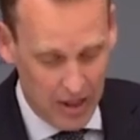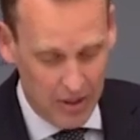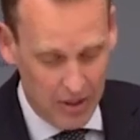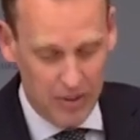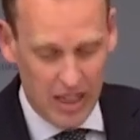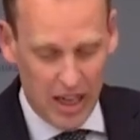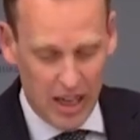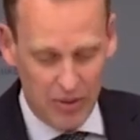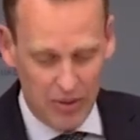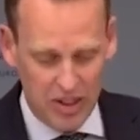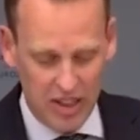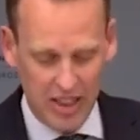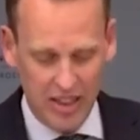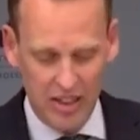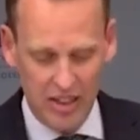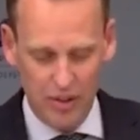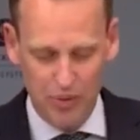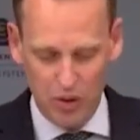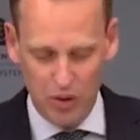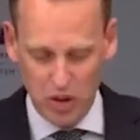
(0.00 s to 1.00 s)
we have seen
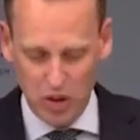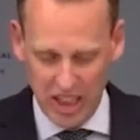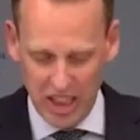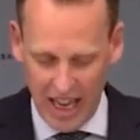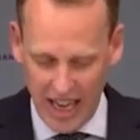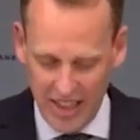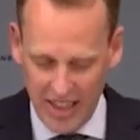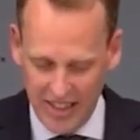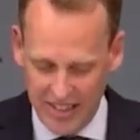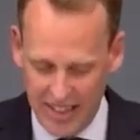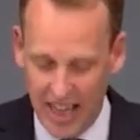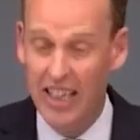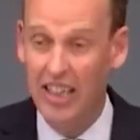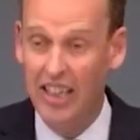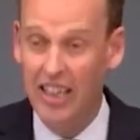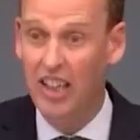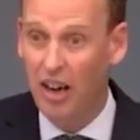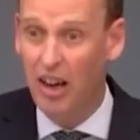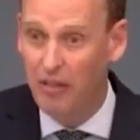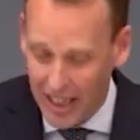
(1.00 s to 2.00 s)
the first case
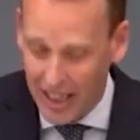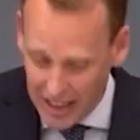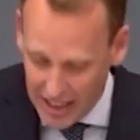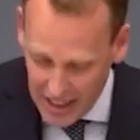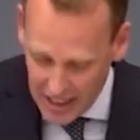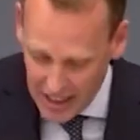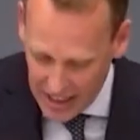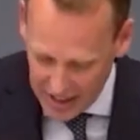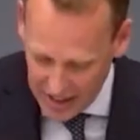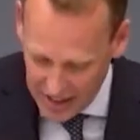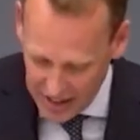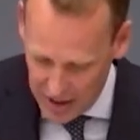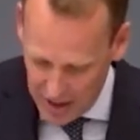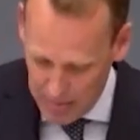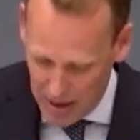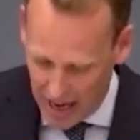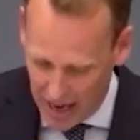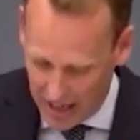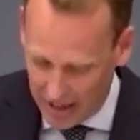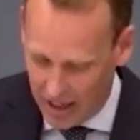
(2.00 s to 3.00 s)
taken directly against the
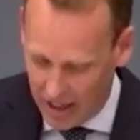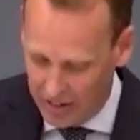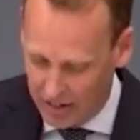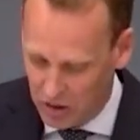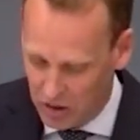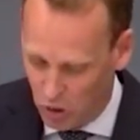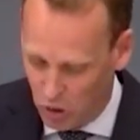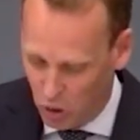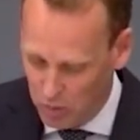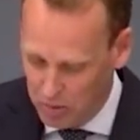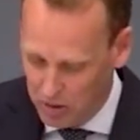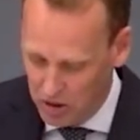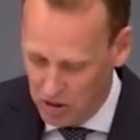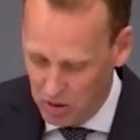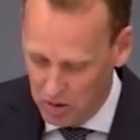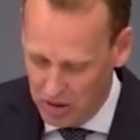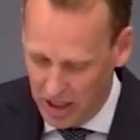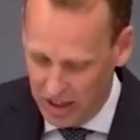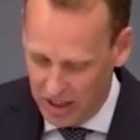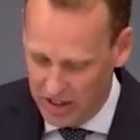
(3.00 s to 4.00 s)
bank under corporate
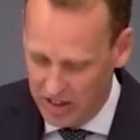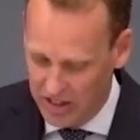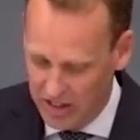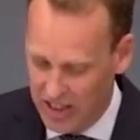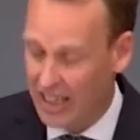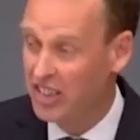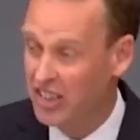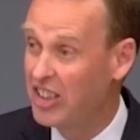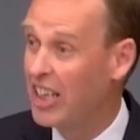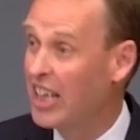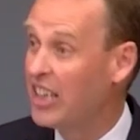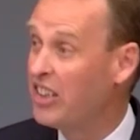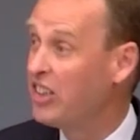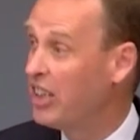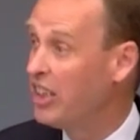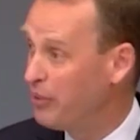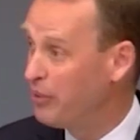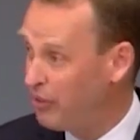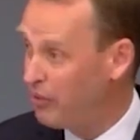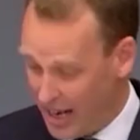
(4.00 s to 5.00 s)
due diligence
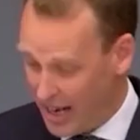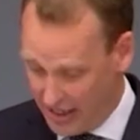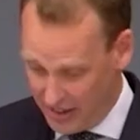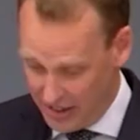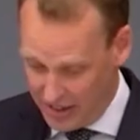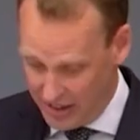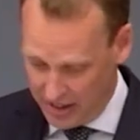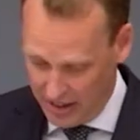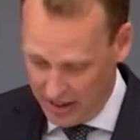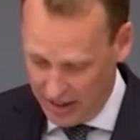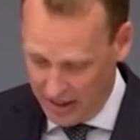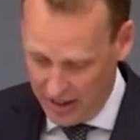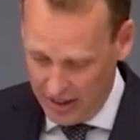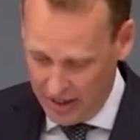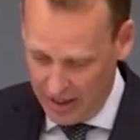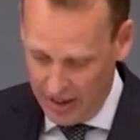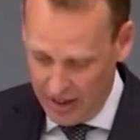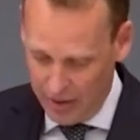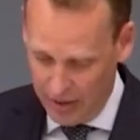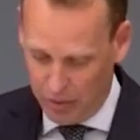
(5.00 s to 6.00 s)
legislation in France
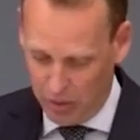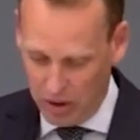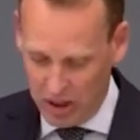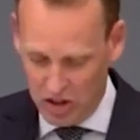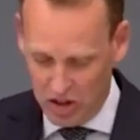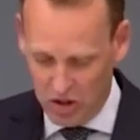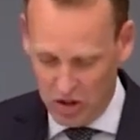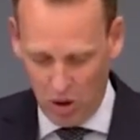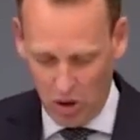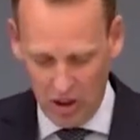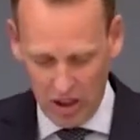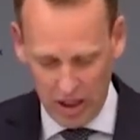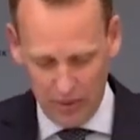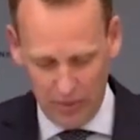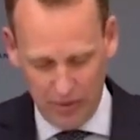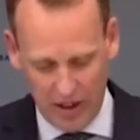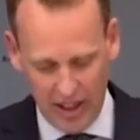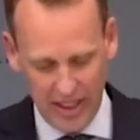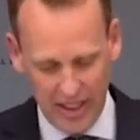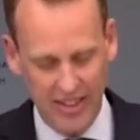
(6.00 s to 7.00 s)
for its role in
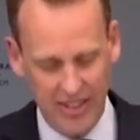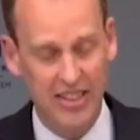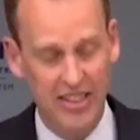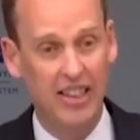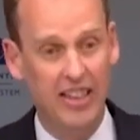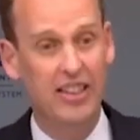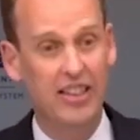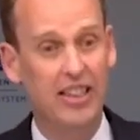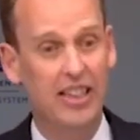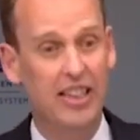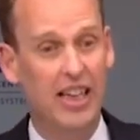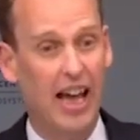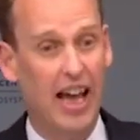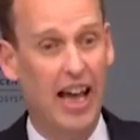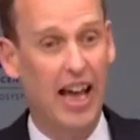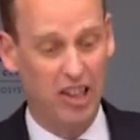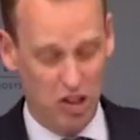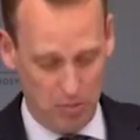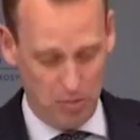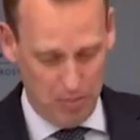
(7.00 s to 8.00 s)
financing the
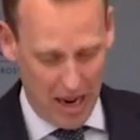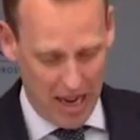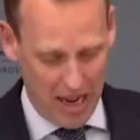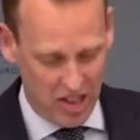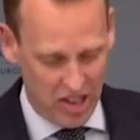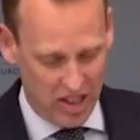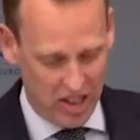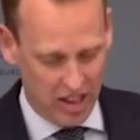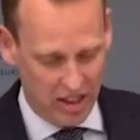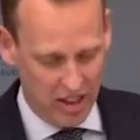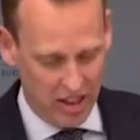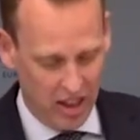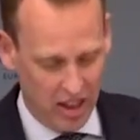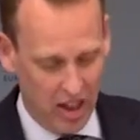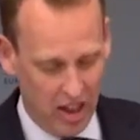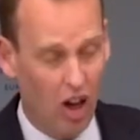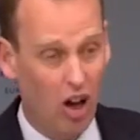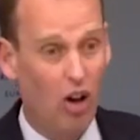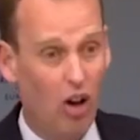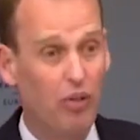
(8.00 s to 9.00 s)
expansion
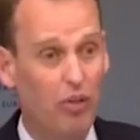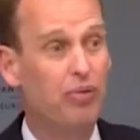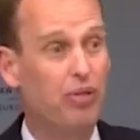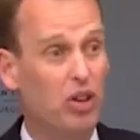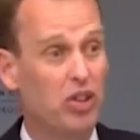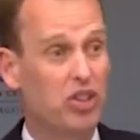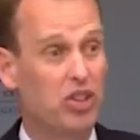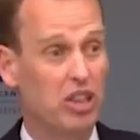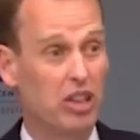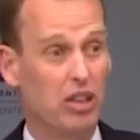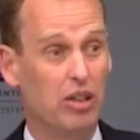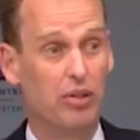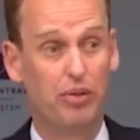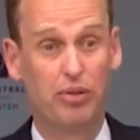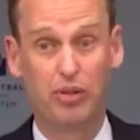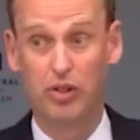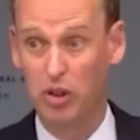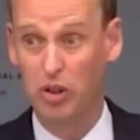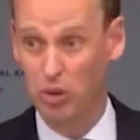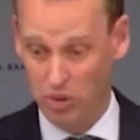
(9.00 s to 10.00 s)
of fossil
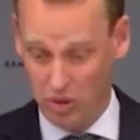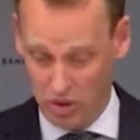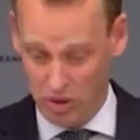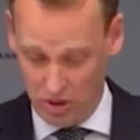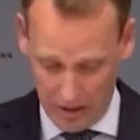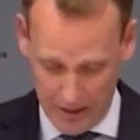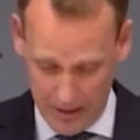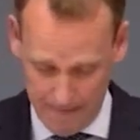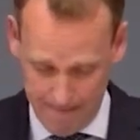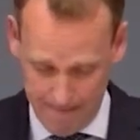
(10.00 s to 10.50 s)
fuels.